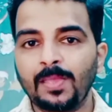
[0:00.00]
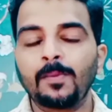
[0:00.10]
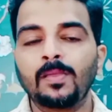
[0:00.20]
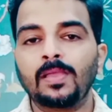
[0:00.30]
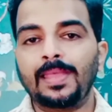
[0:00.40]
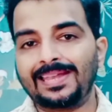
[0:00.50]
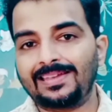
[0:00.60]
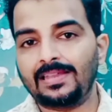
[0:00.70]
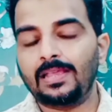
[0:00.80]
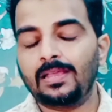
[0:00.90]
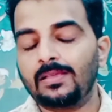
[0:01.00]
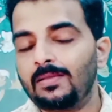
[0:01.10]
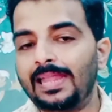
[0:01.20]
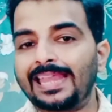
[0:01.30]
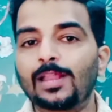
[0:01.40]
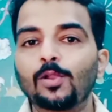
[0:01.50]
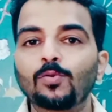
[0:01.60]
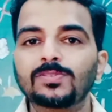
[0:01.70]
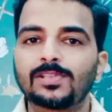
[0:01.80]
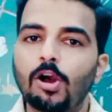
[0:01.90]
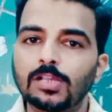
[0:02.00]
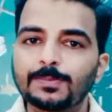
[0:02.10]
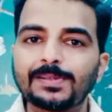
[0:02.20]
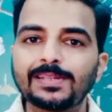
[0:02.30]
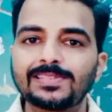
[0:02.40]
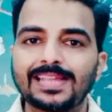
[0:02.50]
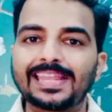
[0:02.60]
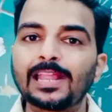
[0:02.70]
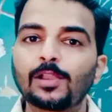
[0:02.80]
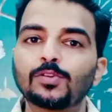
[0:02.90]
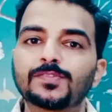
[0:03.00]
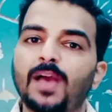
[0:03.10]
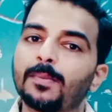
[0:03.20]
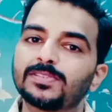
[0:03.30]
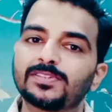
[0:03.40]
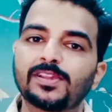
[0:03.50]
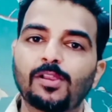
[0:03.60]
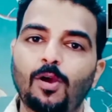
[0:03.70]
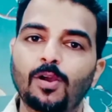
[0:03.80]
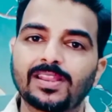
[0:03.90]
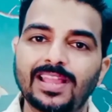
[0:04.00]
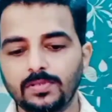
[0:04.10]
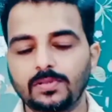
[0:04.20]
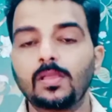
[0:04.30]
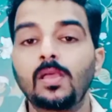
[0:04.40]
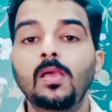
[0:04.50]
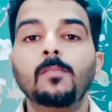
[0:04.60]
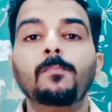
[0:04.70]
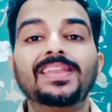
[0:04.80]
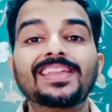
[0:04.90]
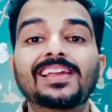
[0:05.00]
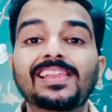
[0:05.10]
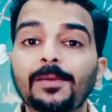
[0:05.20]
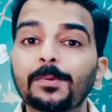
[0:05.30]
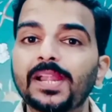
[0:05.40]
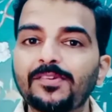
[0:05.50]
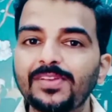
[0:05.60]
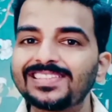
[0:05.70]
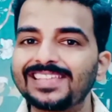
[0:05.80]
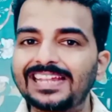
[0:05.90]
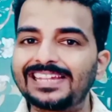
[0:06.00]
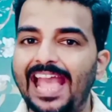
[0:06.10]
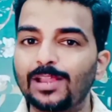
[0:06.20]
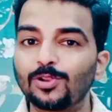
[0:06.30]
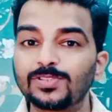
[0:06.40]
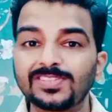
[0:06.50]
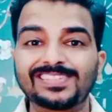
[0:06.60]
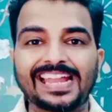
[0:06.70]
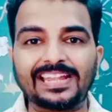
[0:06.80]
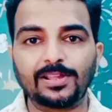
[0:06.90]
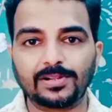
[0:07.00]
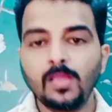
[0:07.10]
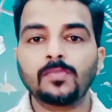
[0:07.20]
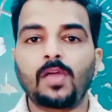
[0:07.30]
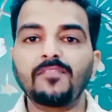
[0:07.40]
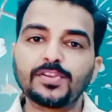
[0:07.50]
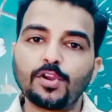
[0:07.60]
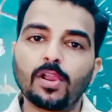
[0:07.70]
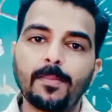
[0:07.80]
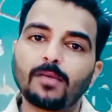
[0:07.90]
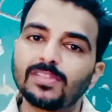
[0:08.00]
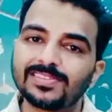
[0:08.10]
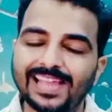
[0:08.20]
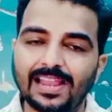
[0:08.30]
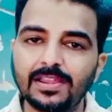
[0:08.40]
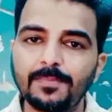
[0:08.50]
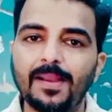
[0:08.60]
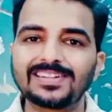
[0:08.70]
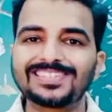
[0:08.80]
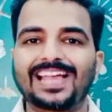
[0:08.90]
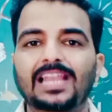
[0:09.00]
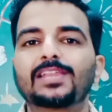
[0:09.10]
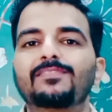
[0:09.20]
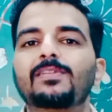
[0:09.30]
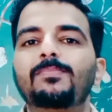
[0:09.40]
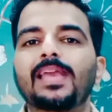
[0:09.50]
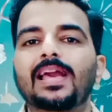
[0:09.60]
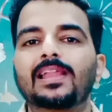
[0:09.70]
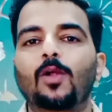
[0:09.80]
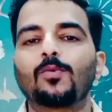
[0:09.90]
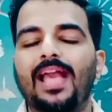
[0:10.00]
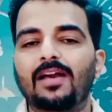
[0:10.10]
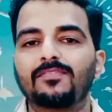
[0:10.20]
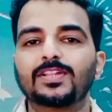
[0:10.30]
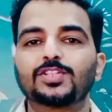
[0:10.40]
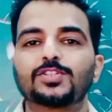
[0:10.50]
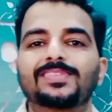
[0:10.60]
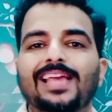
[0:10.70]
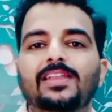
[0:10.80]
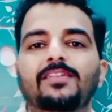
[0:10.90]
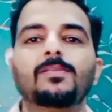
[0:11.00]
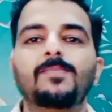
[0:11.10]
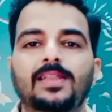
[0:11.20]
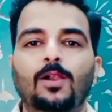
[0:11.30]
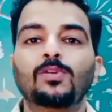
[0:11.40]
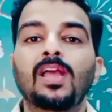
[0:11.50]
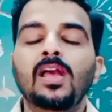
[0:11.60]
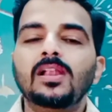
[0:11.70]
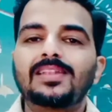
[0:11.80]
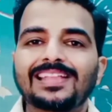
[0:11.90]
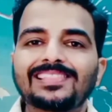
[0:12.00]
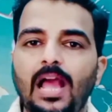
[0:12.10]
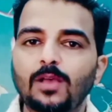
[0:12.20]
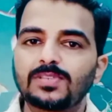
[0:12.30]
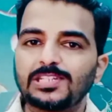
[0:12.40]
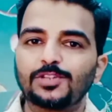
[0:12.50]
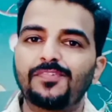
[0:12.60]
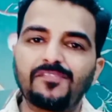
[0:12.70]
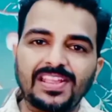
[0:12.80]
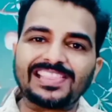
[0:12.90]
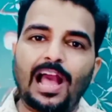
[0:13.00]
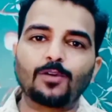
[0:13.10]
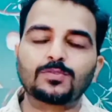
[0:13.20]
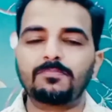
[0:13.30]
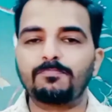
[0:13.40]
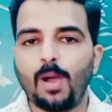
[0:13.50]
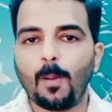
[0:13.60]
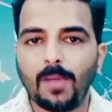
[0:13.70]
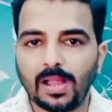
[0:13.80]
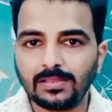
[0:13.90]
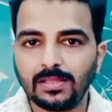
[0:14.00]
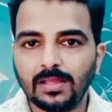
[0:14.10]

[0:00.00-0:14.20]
It It includes hospitals, it includes pharmaceutical organizations, medical laboratories and diagnosis centers. Now if we talk about the salary part, average salary will be around 10,000 to 15,000 per month